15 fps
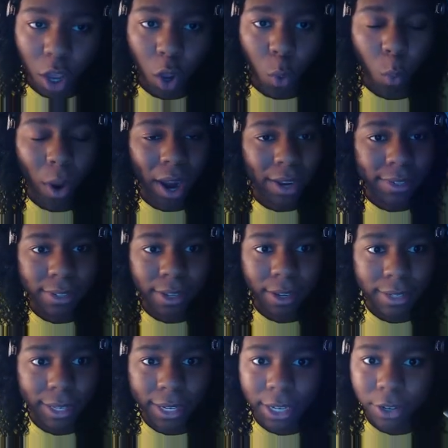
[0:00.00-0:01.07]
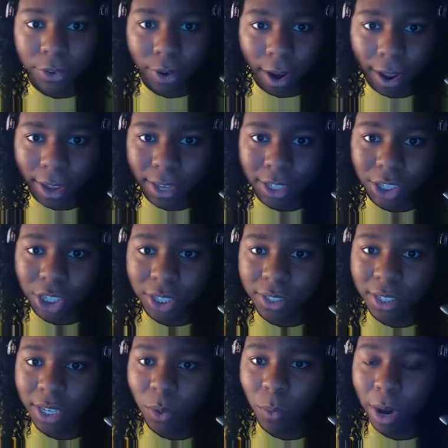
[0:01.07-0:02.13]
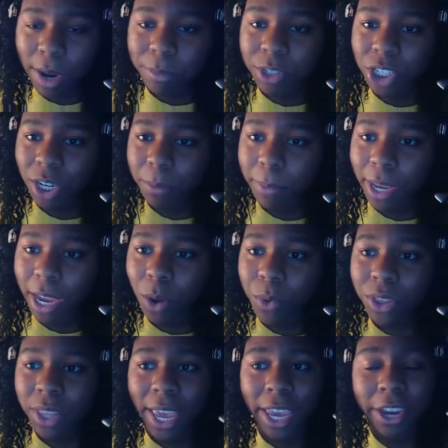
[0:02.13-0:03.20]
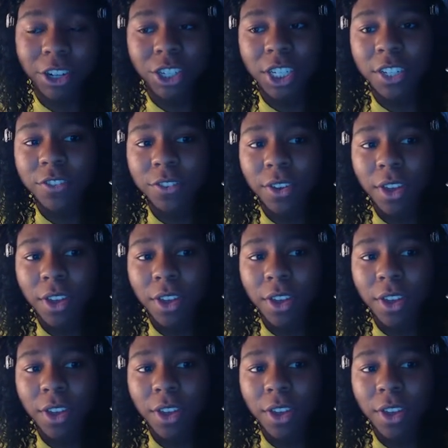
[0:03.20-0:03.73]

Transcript: "Why is young lady crying?" Jingzi wiped Shen Miao with a handkerchief,